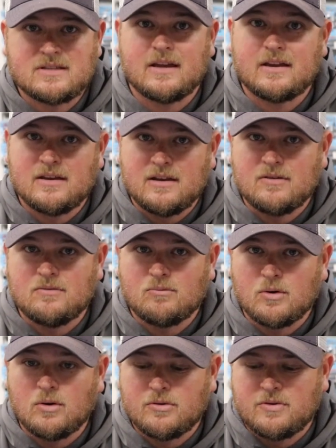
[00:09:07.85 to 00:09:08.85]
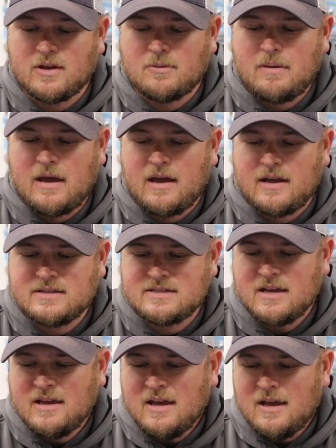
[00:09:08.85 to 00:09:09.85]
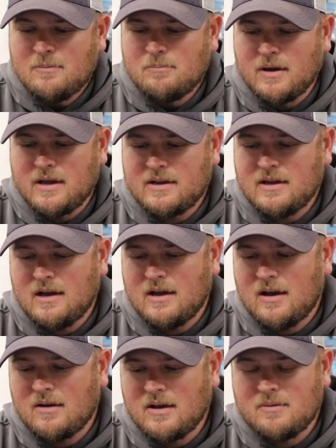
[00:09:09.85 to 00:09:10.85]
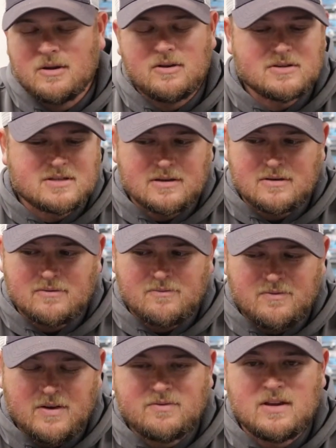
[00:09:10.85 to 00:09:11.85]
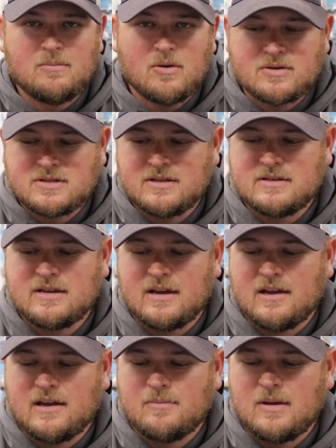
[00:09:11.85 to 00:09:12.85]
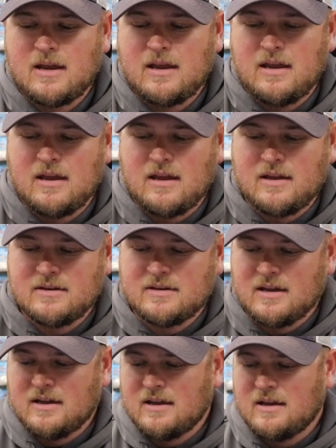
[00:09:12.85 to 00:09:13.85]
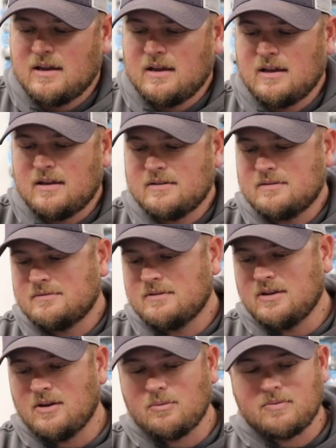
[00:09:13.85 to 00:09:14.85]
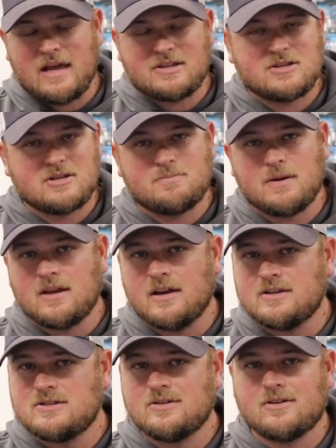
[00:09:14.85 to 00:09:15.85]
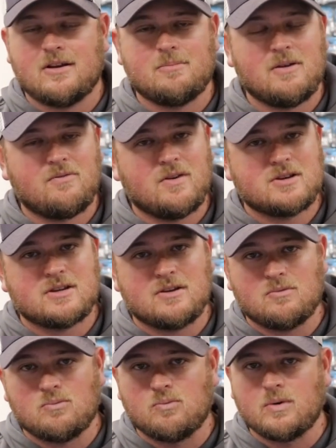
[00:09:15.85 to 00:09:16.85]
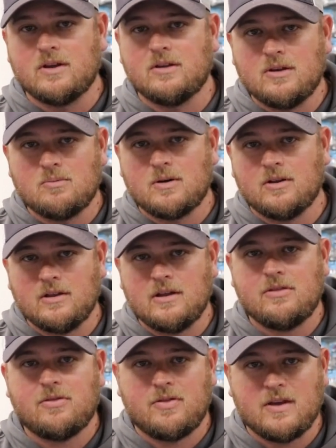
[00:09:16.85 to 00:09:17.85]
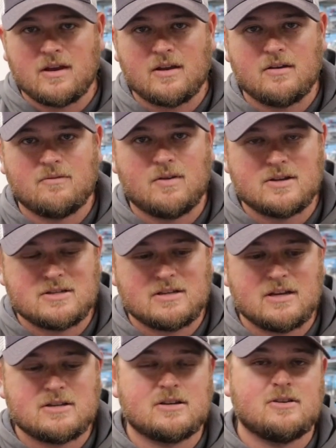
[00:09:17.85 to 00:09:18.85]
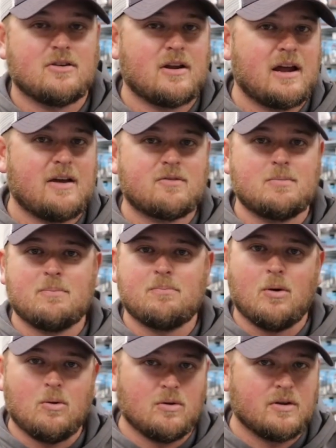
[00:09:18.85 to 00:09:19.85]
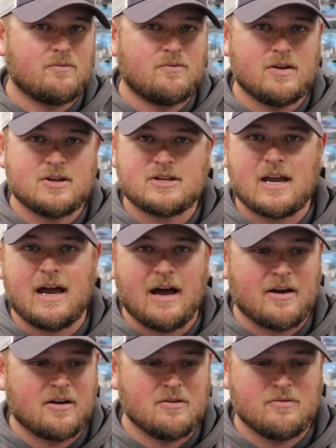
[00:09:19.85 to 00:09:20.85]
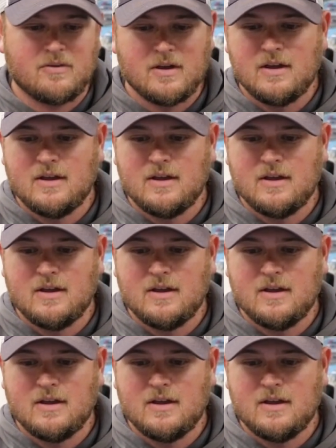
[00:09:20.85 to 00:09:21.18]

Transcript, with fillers: like in real thick pads but uh, I'm gonna be using 50 most of the time and, uh, and you know that's just because you're gonna be fishing really, really thick vegetation. You're gonna have to be pulling fish out of